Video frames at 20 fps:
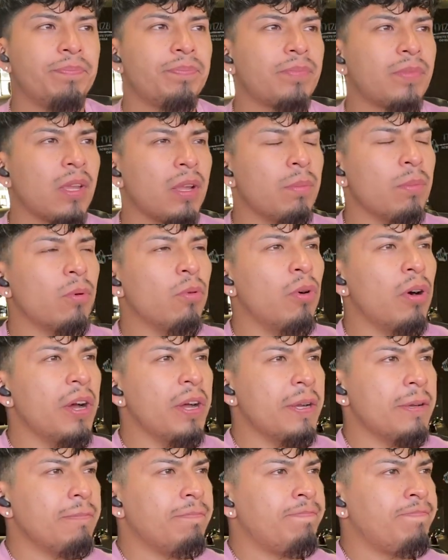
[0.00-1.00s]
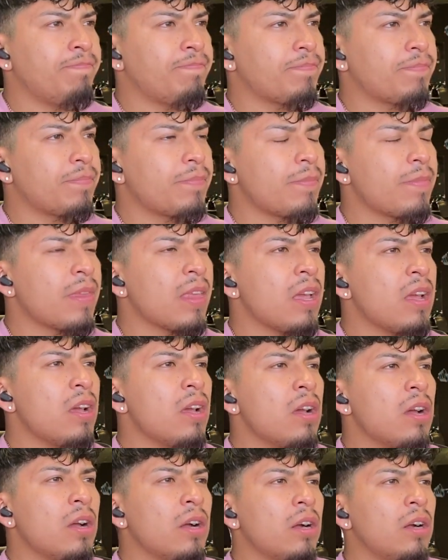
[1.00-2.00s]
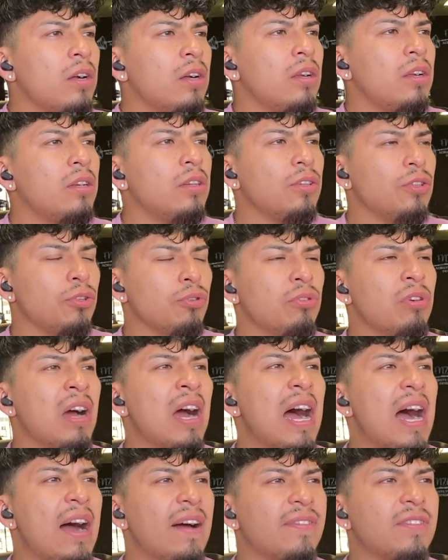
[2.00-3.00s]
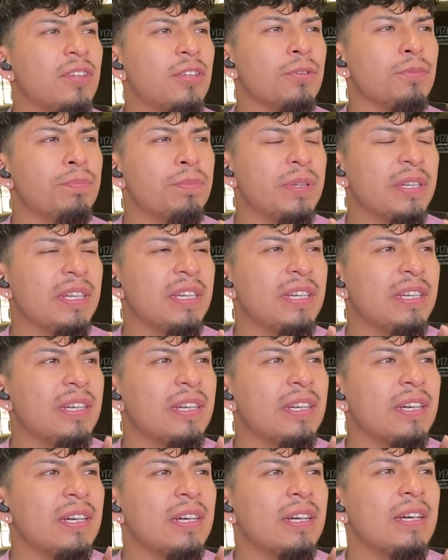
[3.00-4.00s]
Number one, you have to be